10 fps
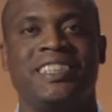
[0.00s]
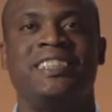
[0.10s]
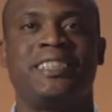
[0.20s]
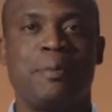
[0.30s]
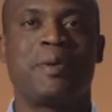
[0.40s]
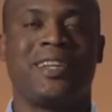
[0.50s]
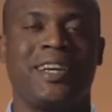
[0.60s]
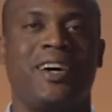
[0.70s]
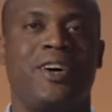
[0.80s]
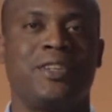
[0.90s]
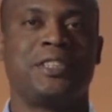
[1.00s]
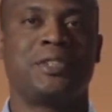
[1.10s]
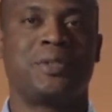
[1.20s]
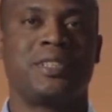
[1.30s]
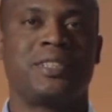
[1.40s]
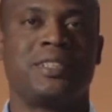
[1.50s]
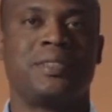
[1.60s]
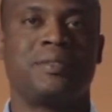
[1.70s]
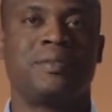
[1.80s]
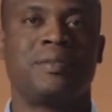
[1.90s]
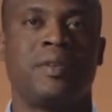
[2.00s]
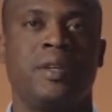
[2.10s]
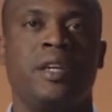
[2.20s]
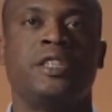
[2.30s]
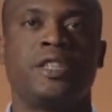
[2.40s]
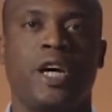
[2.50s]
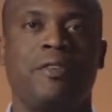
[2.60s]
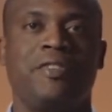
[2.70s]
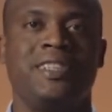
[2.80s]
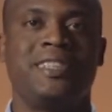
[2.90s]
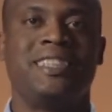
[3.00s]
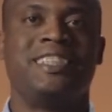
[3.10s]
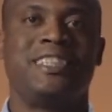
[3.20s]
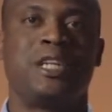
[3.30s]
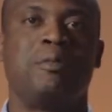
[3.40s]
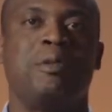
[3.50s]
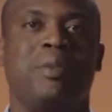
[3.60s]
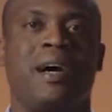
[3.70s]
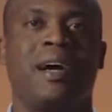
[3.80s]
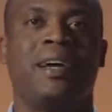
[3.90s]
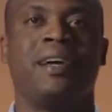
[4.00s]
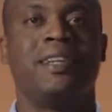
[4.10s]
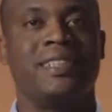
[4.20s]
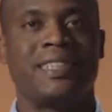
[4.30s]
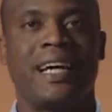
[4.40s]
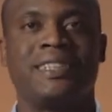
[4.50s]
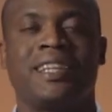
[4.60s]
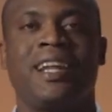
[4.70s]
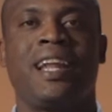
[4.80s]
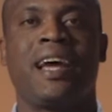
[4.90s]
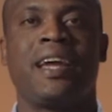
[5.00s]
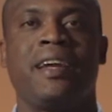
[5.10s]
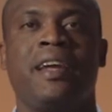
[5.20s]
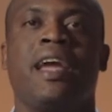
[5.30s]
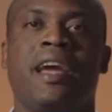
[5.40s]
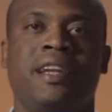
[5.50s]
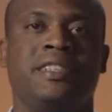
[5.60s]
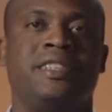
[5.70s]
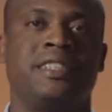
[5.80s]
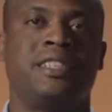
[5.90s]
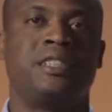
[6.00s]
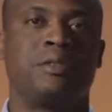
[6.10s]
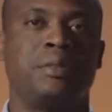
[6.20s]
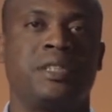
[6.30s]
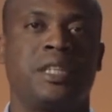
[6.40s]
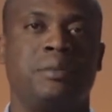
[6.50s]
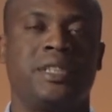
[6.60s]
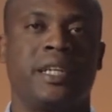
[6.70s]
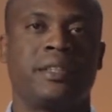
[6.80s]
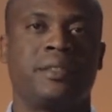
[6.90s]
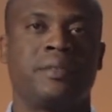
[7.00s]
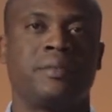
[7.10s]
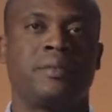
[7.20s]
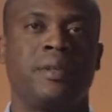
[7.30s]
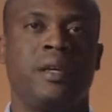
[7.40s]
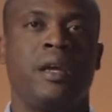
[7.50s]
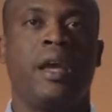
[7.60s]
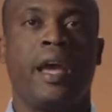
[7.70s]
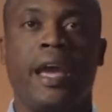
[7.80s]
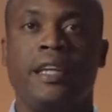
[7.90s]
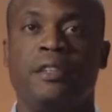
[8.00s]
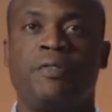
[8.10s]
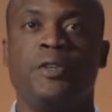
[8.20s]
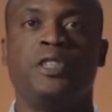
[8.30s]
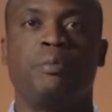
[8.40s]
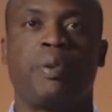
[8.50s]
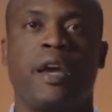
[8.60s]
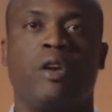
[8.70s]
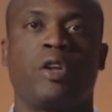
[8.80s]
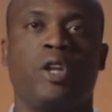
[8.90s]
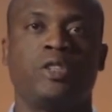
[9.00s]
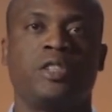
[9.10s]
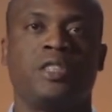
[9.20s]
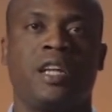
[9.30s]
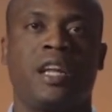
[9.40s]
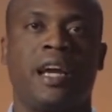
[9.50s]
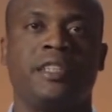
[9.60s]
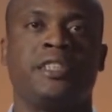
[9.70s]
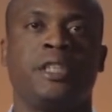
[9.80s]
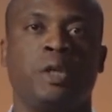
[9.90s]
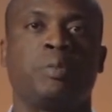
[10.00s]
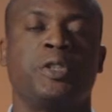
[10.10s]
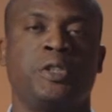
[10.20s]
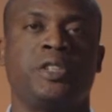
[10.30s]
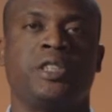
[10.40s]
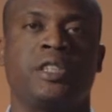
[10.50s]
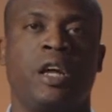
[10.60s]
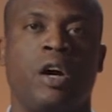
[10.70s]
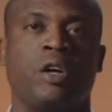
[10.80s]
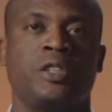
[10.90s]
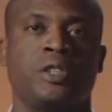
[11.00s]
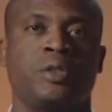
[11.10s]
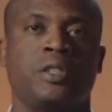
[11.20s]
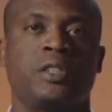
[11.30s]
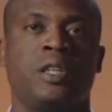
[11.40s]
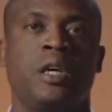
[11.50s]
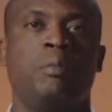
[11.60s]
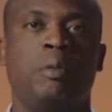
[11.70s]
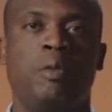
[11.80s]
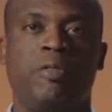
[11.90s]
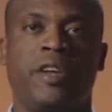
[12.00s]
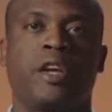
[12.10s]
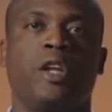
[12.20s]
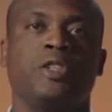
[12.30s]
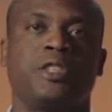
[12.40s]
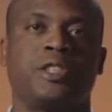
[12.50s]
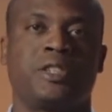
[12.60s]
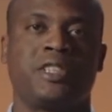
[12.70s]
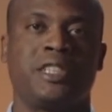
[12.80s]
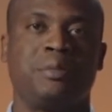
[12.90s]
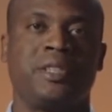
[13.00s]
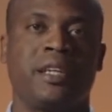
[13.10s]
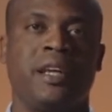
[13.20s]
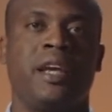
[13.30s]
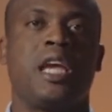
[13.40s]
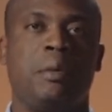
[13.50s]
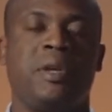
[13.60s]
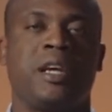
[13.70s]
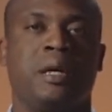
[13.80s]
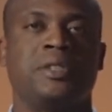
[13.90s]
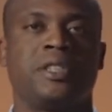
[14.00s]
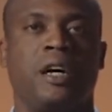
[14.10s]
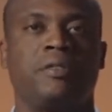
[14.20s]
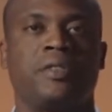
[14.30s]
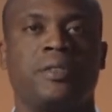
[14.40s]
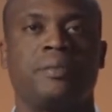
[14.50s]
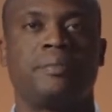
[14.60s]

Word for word: is typically a hard source. Softness is determined by the size of the light and its distance from the subject. A diffusion panel closer to the light still produces a hard source, but moving it closer to our subject, it becomes softer.